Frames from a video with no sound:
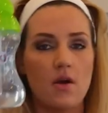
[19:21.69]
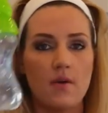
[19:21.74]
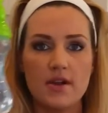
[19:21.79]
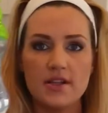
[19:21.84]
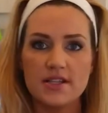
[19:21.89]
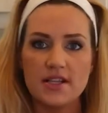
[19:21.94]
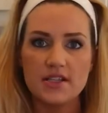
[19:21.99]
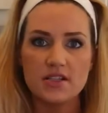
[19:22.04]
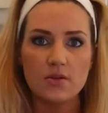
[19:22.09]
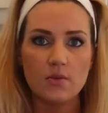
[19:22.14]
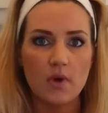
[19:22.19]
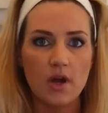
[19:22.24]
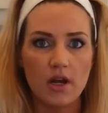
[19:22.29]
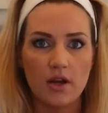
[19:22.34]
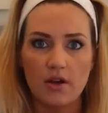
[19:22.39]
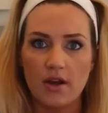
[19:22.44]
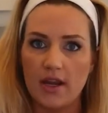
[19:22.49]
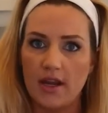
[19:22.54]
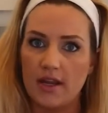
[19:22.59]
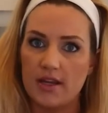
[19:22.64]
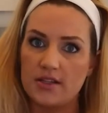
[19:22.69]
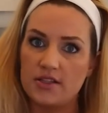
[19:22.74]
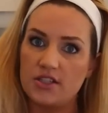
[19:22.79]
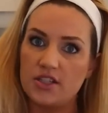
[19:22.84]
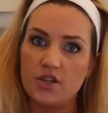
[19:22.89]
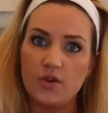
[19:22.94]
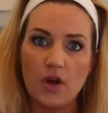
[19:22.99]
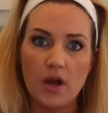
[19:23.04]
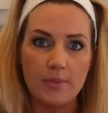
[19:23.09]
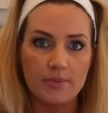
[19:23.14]
has a water. He gets 2
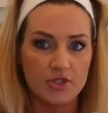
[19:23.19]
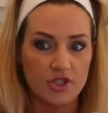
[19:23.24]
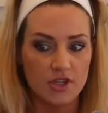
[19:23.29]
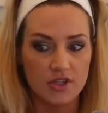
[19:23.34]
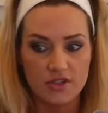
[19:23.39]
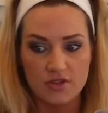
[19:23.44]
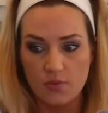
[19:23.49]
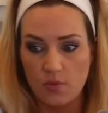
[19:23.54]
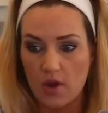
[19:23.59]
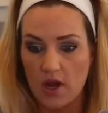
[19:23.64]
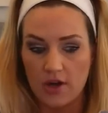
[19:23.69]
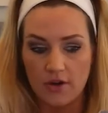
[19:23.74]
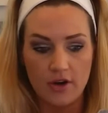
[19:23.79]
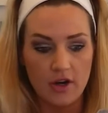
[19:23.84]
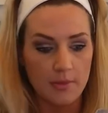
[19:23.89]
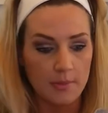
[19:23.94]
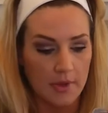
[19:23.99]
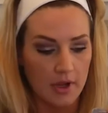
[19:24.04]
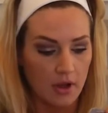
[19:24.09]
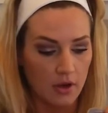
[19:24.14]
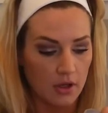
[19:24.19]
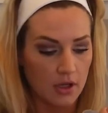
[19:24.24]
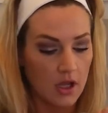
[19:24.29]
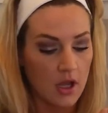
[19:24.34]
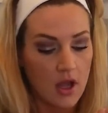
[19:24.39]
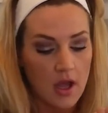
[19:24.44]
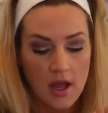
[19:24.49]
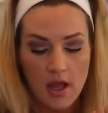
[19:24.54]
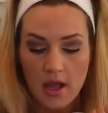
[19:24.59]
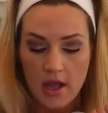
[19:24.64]
options, water or milk.
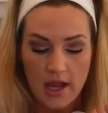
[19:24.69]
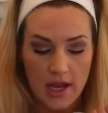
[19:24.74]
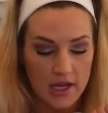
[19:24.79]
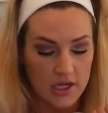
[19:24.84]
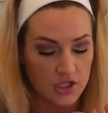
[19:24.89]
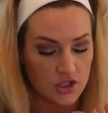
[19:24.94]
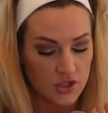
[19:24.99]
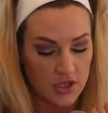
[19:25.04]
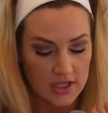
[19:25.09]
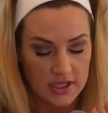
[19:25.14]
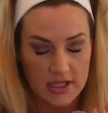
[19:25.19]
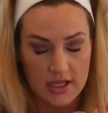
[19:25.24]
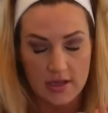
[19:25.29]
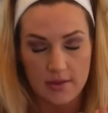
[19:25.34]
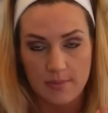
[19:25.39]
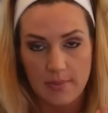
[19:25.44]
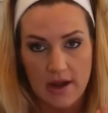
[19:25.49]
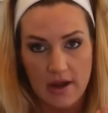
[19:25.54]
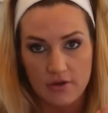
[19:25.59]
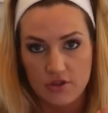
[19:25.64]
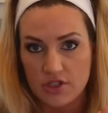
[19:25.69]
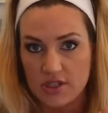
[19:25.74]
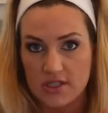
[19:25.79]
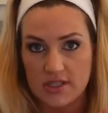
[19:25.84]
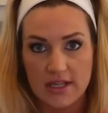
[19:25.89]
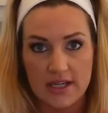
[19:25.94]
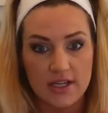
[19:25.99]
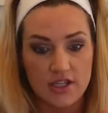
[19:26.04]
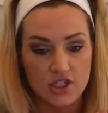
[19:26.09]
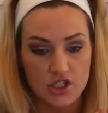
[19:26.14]
I treat the pouches like
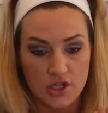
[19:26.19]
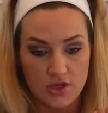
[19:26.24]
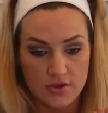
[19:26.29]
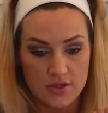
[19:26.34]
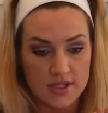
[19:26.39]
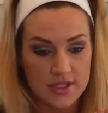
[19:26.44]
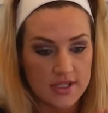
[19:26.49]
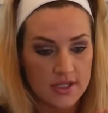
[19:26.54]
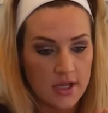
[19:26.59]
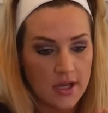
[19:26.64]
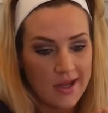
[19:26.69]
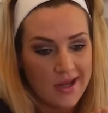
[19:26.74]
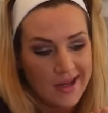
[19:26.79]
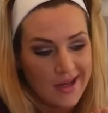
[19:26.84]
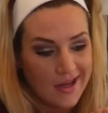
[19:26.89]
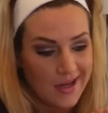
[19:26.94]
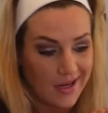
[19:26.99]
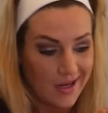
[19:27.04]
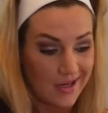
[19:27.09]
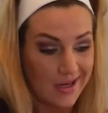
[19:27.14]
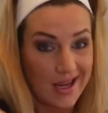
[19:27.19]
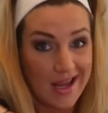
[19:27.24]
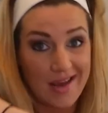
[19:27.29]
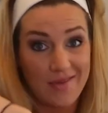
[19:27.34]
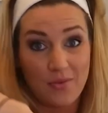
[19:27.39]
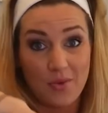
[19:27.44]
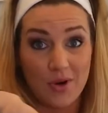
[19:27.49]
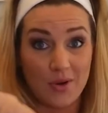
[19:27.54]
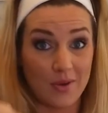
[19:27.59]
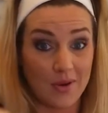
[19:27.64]
juice. You can have one
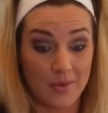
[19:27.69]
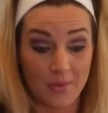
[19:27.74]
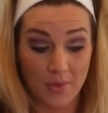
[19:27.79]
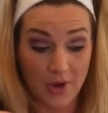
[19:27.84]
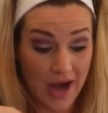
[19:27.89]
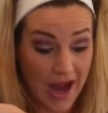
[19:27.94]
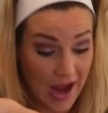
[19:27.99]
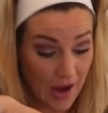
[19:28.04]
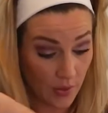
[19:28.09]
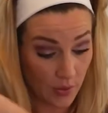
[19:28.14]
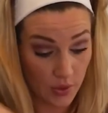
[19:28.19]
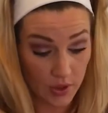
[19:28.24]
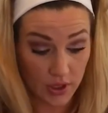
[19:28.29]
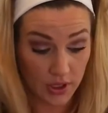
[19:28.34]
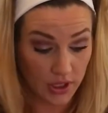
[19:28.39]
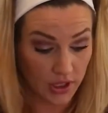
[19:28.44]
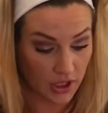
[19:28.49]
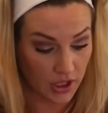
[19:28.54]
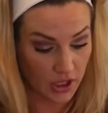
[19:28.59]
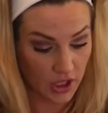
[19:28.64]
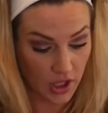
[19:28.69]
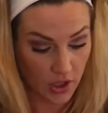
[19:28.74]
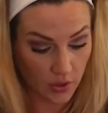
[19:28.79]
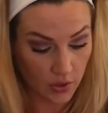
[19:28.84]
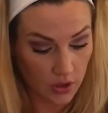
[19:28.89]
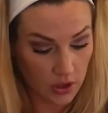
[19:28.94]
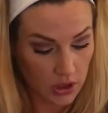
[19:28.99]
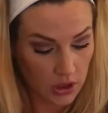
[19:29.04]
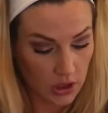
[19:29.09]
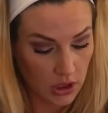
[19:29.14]
when we're out, you know.
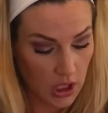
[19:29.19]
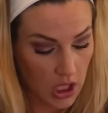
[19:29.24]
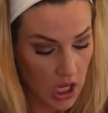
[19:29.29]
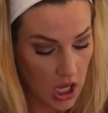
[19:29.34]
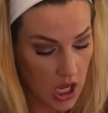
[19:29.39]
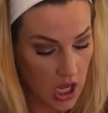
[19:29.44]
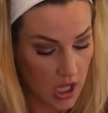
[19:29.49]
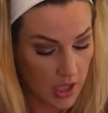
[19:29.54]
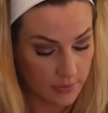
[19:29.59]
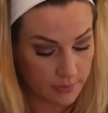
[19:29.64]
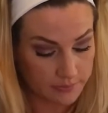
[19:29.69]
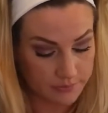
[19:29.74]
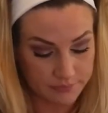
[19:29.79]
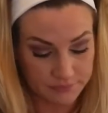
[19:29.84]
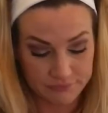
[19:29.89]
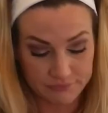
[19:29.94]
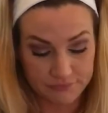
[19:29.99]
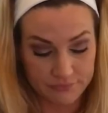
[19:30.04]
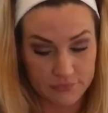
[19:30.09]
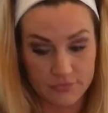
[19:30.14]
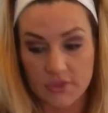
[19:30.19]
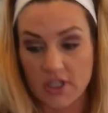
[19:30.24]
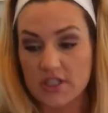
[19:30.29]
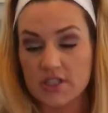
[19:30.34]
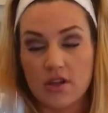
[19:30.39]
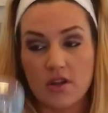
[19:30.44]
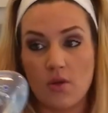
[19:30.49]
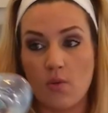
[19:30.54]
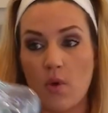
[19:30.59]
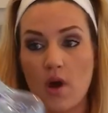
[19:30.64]
So the
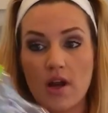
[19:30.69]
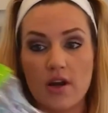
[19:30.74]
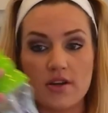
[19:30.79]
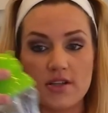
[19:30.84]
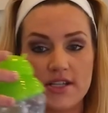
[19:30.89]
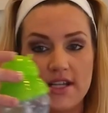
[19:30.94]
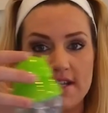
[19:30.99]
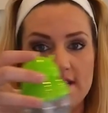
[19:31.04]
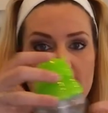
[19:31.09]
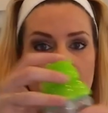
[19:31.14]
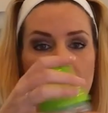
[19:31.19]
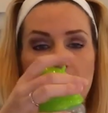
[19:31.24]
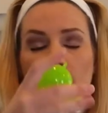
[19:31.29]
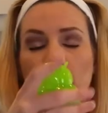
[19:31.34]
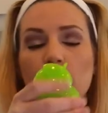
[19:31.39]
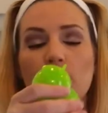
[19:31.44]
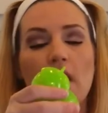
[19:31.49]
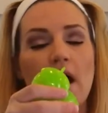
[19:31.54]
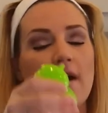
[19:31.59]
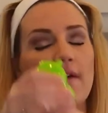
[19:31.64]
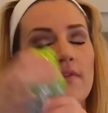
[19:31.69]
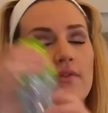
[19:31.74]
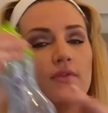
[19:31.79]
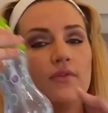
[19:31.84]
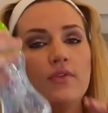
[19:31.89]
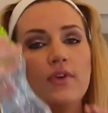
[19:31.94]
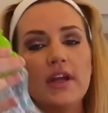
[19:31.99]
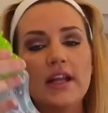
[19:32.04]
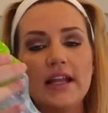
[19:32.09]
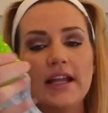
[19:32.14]
water is easy. I
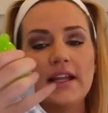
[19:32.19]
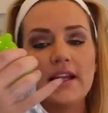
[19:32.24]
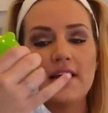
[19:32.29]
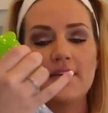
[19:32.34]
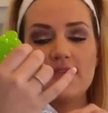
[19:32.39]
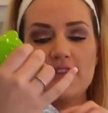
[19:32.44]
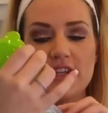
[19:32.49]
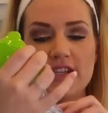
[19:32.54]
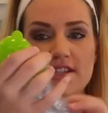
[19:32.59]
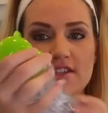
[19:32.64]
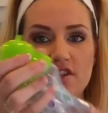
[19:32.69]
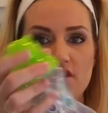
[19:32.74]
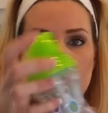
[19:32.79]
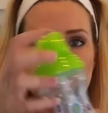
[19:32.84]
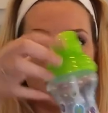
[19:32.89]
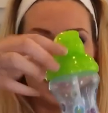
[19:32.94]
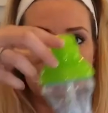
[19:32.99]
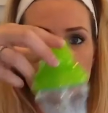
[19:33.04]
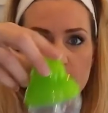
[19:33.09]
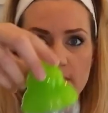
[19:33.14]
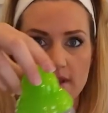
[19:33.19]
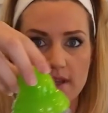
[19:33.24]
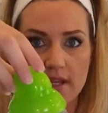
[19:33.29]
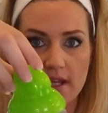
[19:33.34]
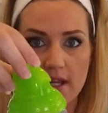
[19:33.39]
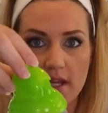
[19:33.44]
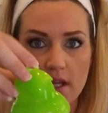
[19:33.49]
really love these newbies with the